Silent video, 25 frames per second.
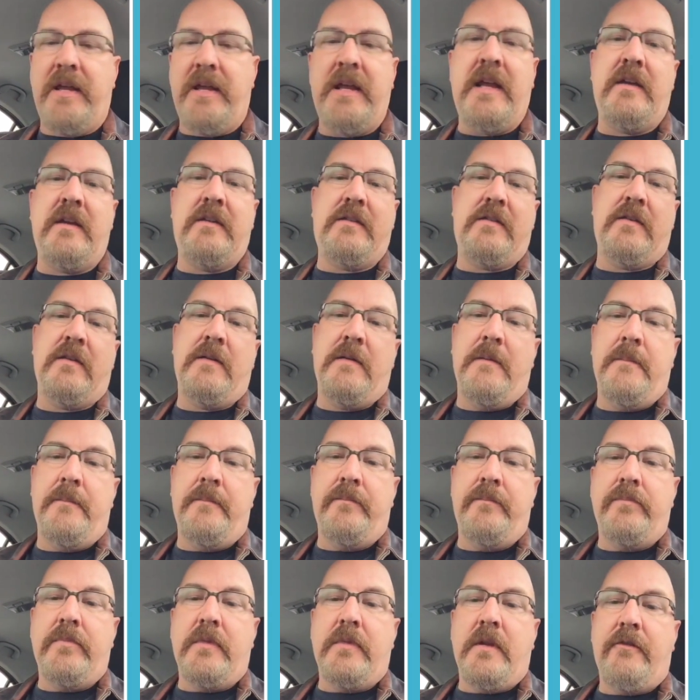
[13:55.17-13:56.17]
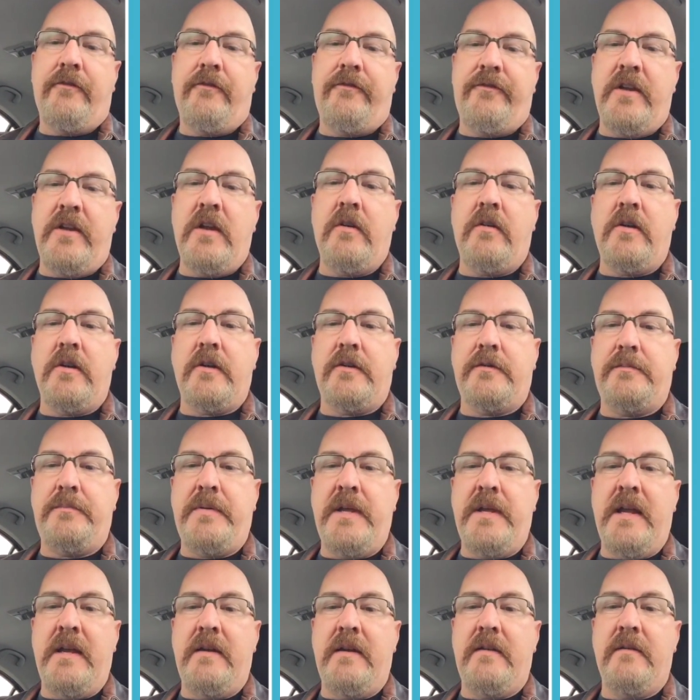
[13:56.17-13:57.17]
Pete Furious
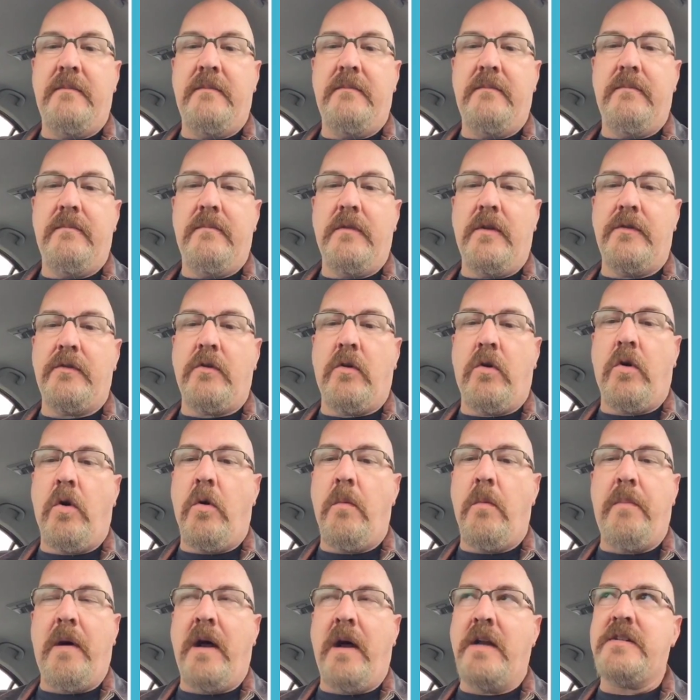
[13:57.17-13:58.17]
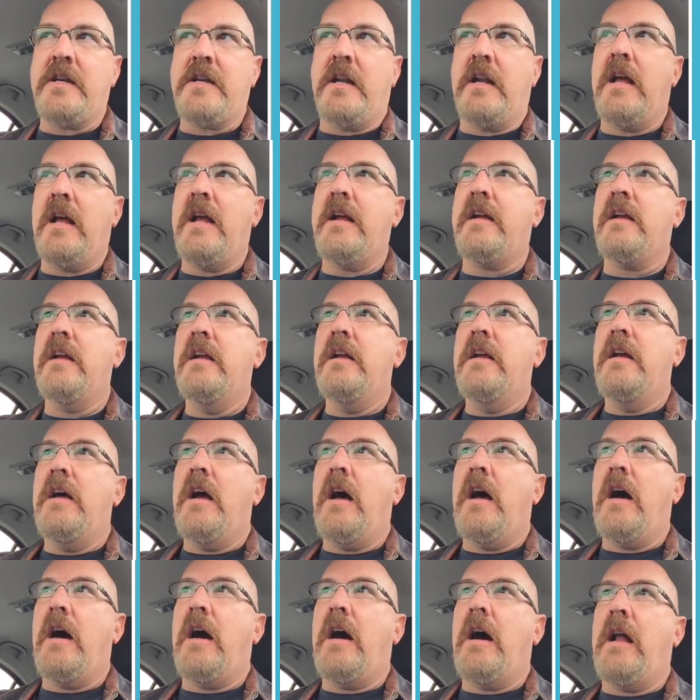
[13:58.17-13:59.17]
Pete. Those are a whole bunch I like.
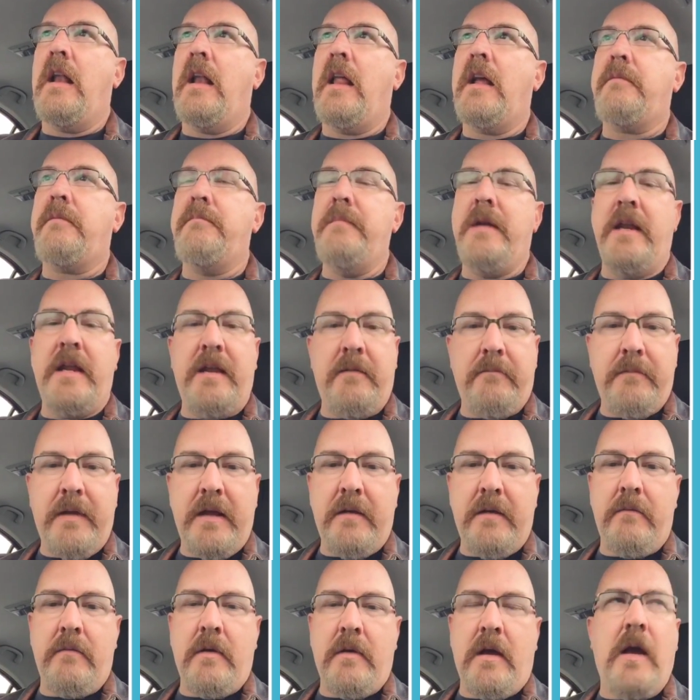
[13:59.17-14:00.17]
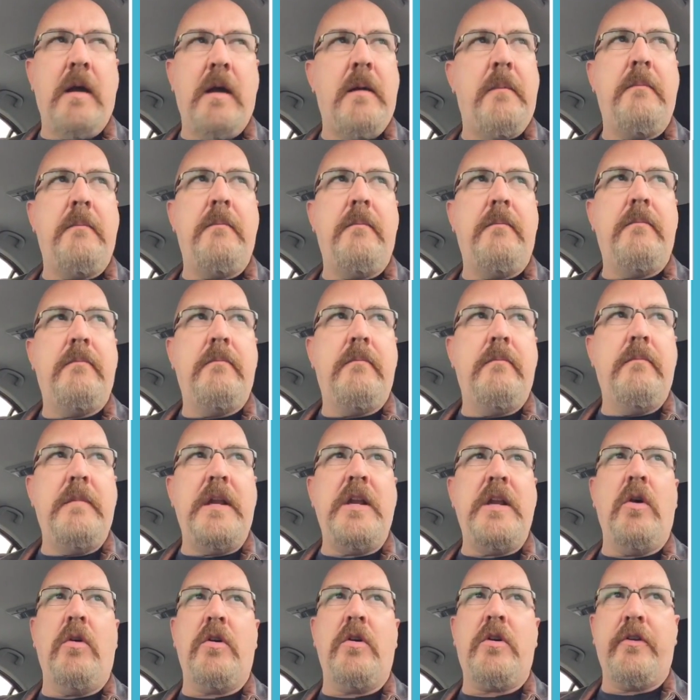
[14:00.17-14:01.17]
Uh, I like me, me, um,
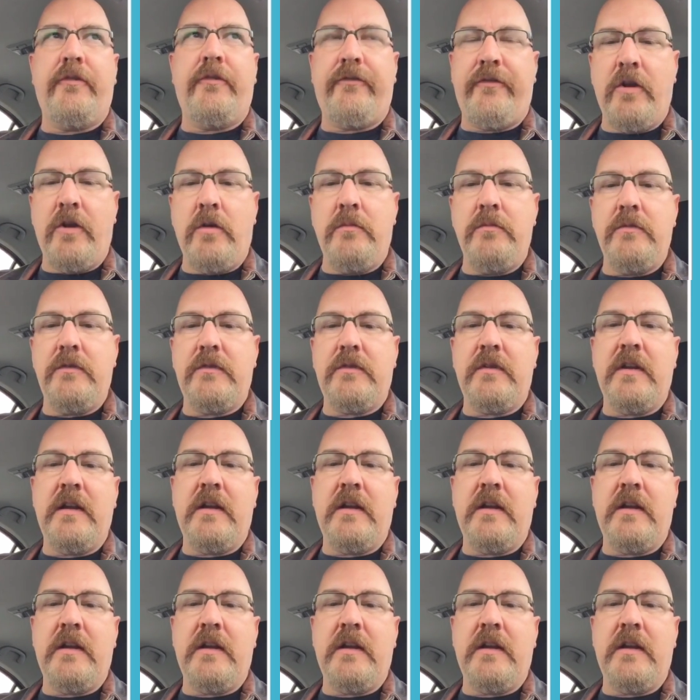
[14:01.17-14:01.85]
mediocre films.